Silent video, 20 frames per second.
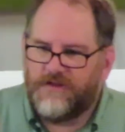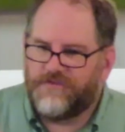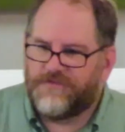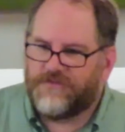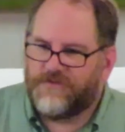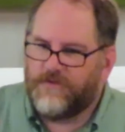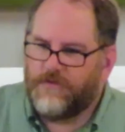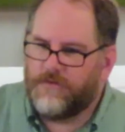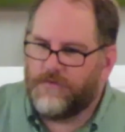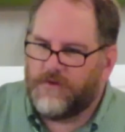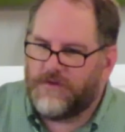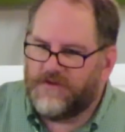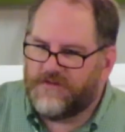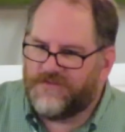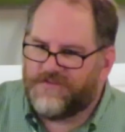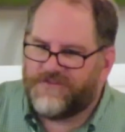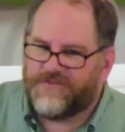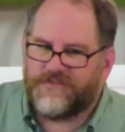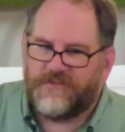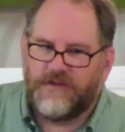is to
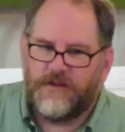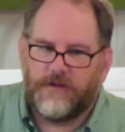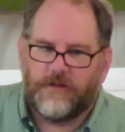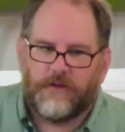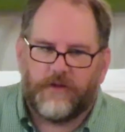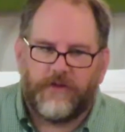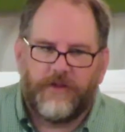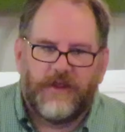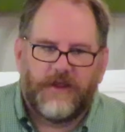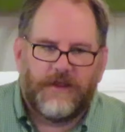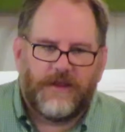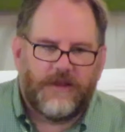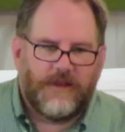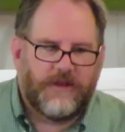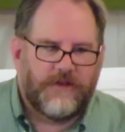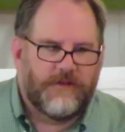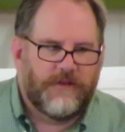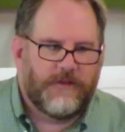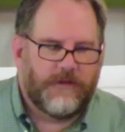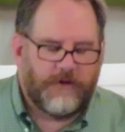instill
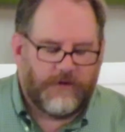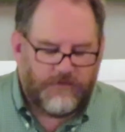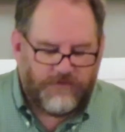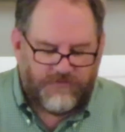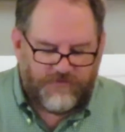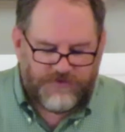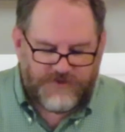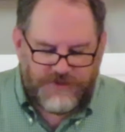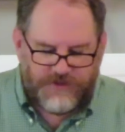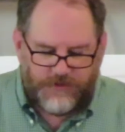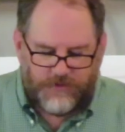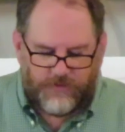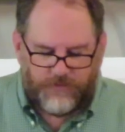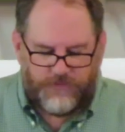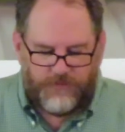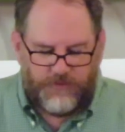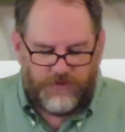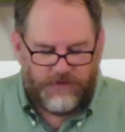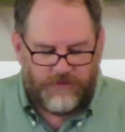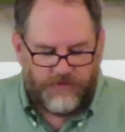in those
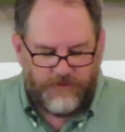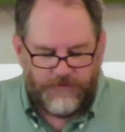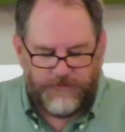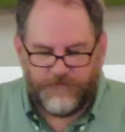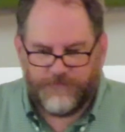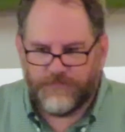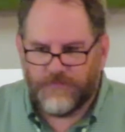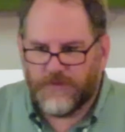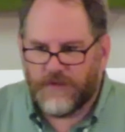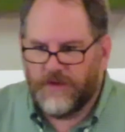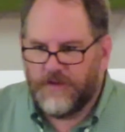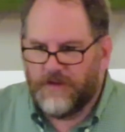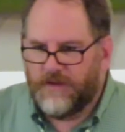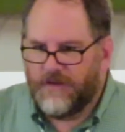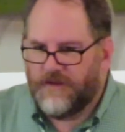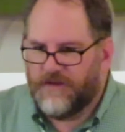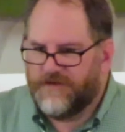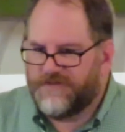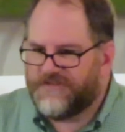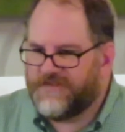children
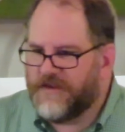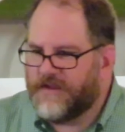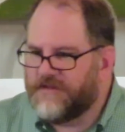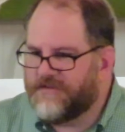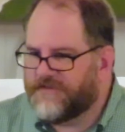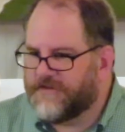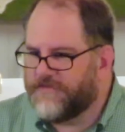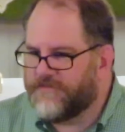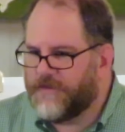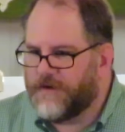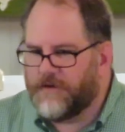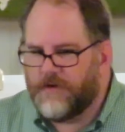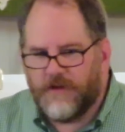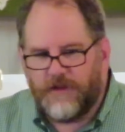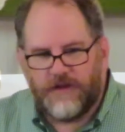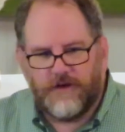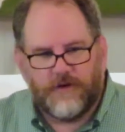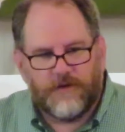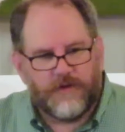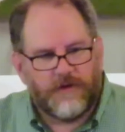a sense of
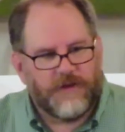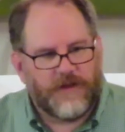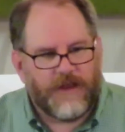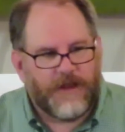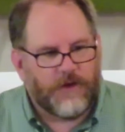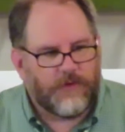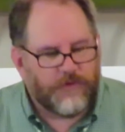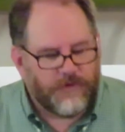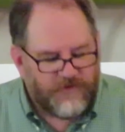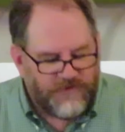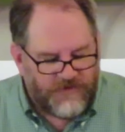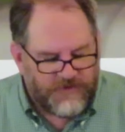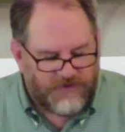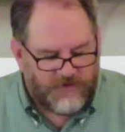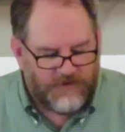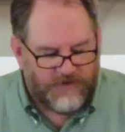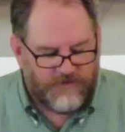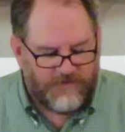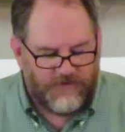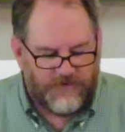their inner and outer
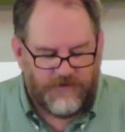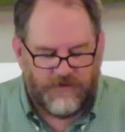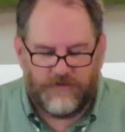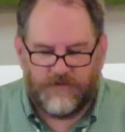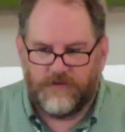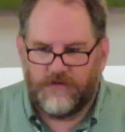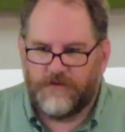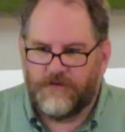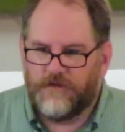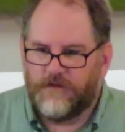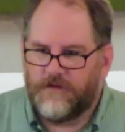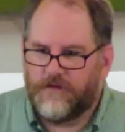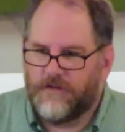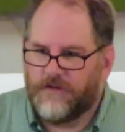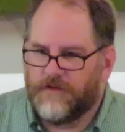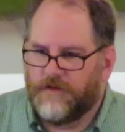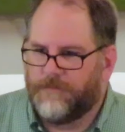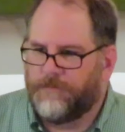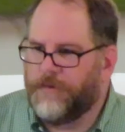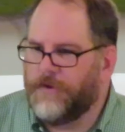dignity,
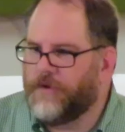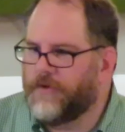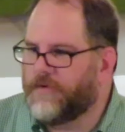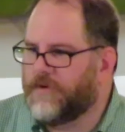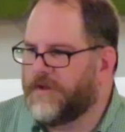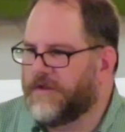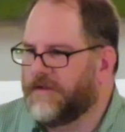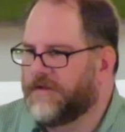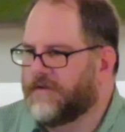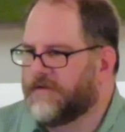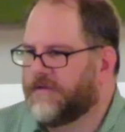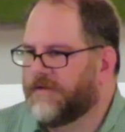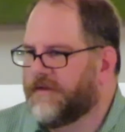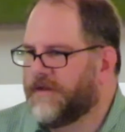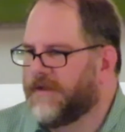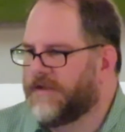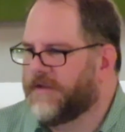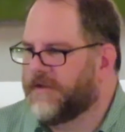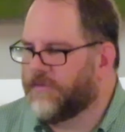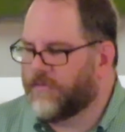the beauty
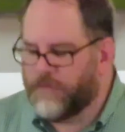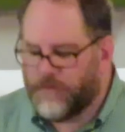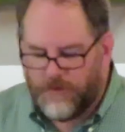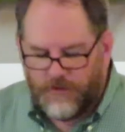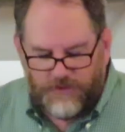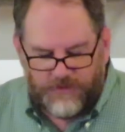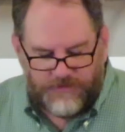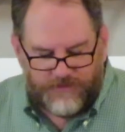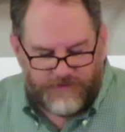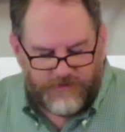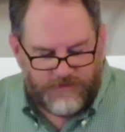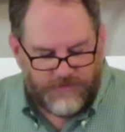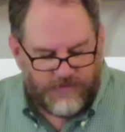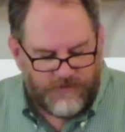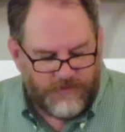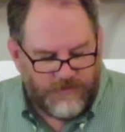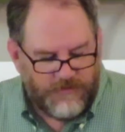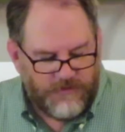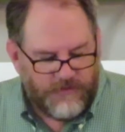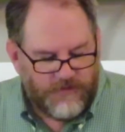and their worth.
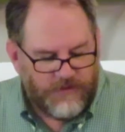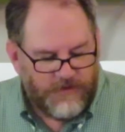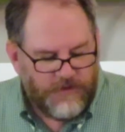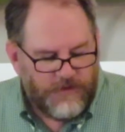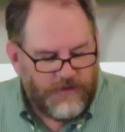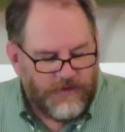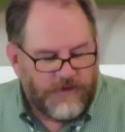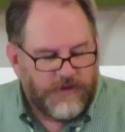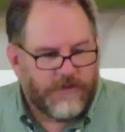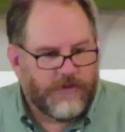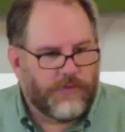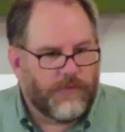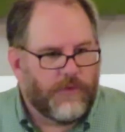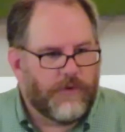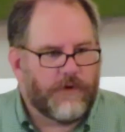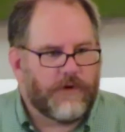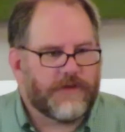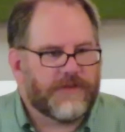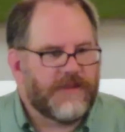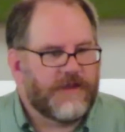The
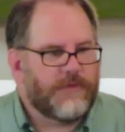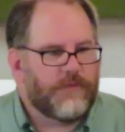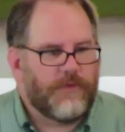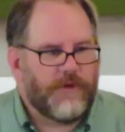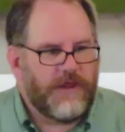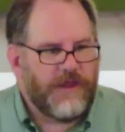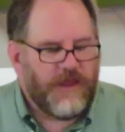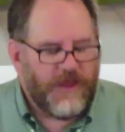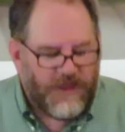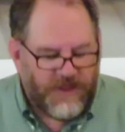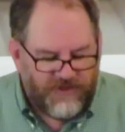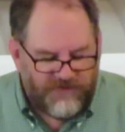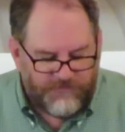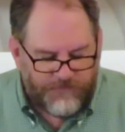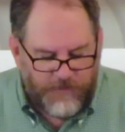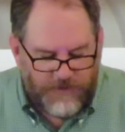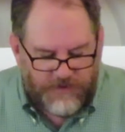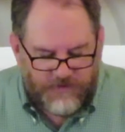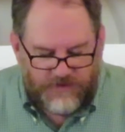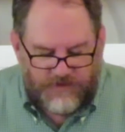work that we
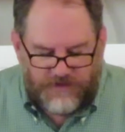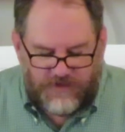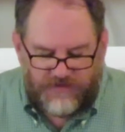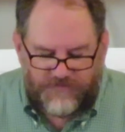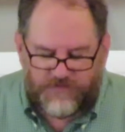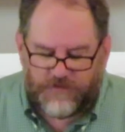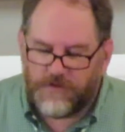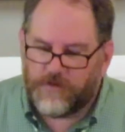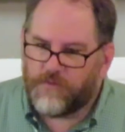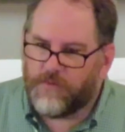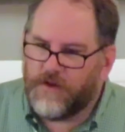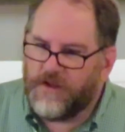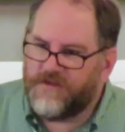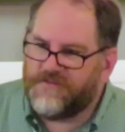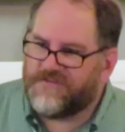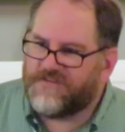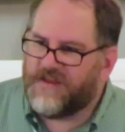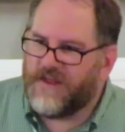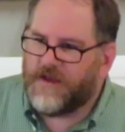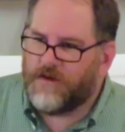have been given, the
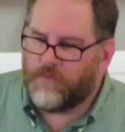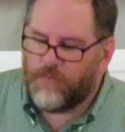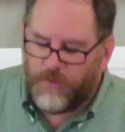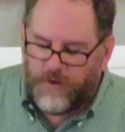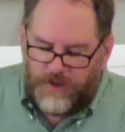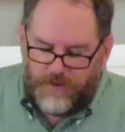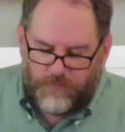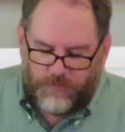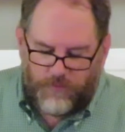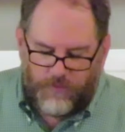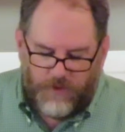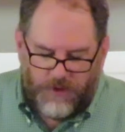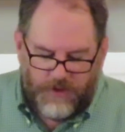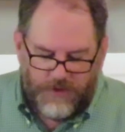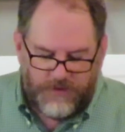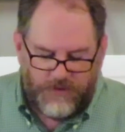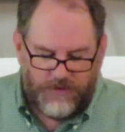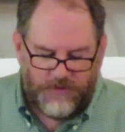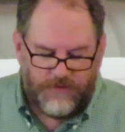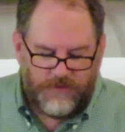race that we
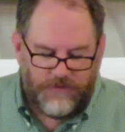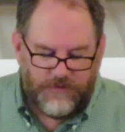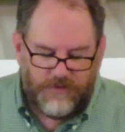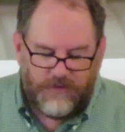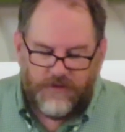run,